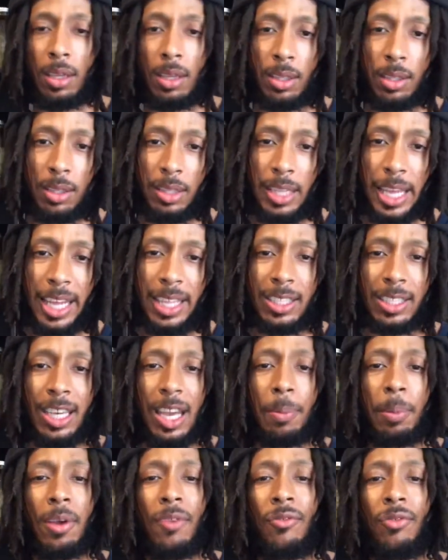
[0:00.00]
that type
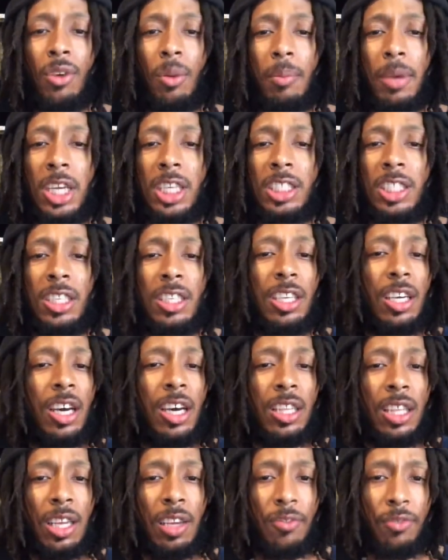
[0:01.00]
of inflammation and the
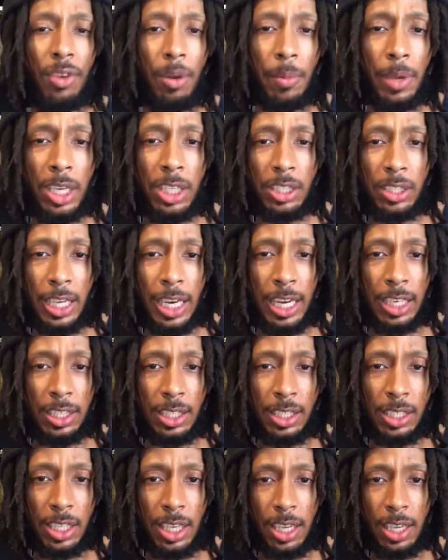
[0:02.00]
other inflammation that I
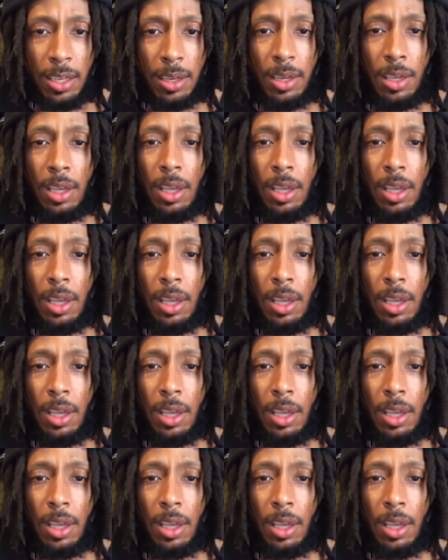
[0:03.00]
just said